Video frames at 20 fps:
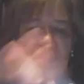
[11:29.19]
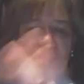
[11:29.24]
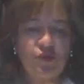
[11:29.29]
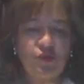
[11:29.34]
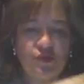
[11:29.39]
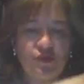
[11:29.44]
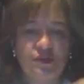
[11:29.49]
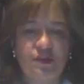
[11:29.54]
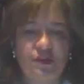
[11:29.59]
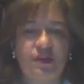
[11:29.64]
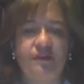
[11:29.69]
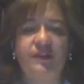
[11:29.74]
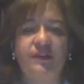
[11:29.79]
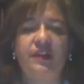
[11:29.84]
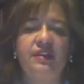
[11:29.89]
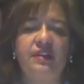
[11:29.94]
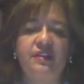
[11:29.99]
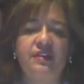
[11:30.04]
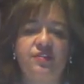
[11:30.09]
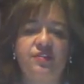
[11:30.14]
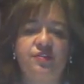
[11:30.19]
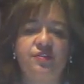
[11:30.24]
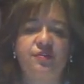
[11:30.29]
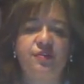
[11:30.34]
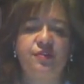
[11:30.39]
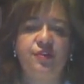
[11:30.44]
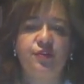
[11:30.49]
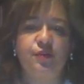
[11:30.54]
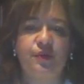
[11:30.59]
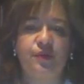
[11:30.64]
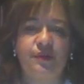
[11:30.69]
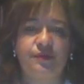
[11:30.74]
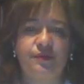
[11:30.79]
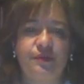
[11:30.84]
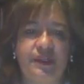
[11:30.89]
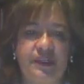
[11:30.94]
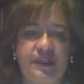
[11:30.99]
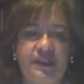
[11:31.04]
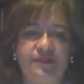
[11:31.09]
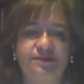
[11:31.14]
use of the literature you are
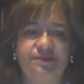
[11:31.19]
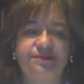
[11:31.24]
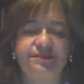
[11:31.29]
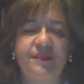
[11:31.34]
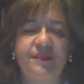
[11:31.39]
reading.